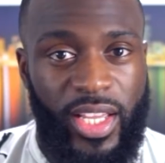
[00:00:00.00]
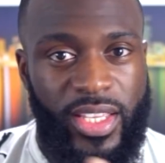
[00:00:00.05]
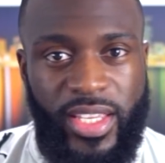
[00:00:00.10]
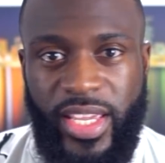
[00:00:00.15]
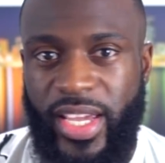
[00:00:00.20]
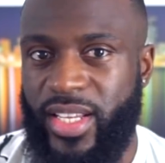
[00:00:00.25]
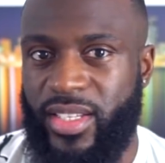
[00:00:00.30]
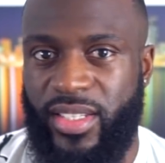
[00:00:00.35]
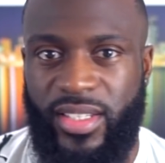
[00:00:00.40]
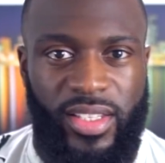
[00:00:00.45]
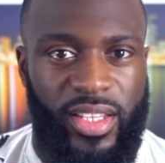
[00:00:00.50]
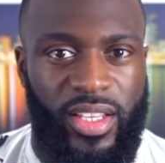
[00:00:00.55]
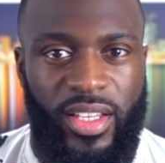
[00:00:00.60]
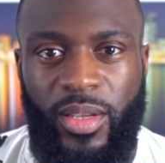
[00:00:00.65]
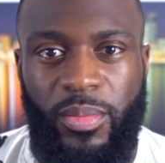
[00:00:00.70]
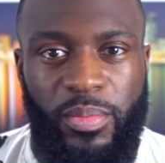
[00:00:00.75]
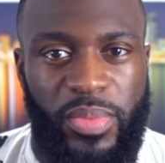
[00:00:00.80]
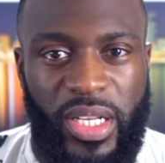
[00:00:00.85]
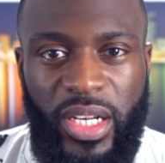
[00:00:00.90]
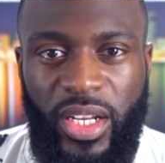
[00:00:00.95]
Yes, there
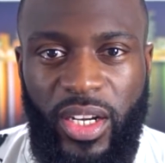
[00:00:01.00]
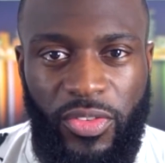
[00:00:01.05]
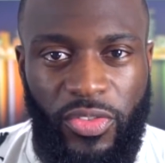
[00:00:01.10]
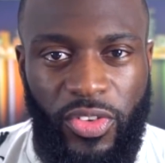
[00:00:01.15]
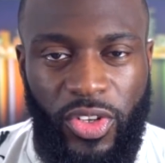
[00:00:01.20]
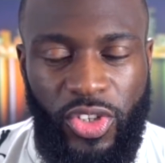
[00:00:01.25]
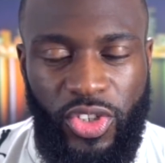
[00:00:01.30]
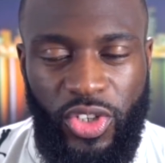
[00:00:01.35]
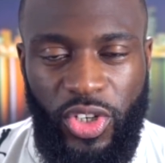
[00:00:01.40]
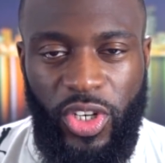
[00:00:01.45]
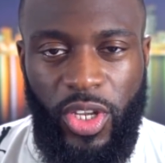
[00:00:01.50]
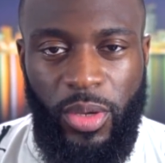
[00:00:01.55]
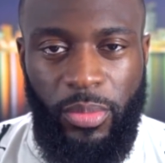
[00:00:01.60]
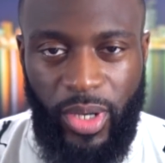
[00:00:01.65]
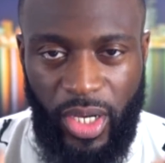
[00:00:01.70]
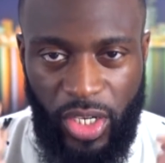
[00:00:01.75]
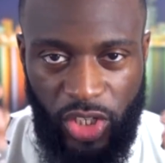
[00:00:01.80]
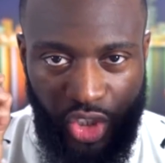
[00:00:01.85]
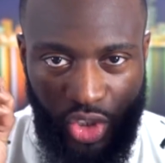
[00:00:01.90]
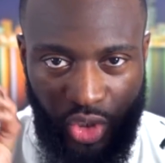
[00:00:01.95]
can be laughing and joking,
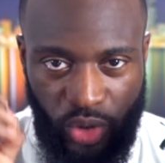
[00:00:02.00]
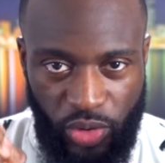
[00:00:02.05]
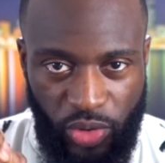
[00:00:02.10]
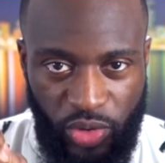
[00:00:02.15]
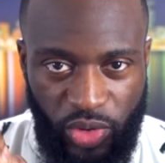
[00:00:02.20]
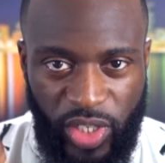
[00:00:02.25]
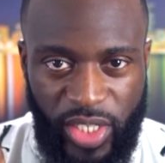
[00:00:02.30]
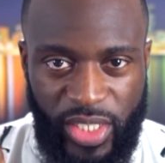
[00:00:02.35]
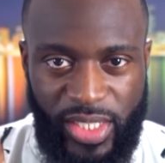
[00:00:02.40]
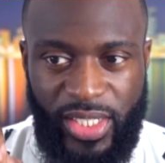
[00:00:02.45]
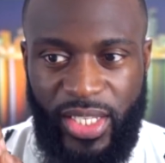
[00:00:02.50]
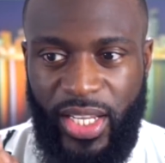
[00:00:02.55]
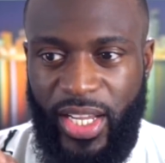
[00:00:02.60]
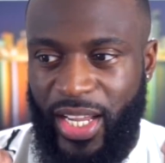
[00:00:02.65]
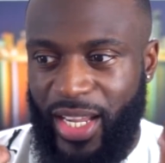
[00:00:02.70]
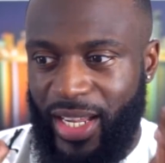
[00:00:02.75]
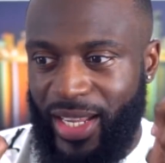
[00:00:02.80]
but as soon as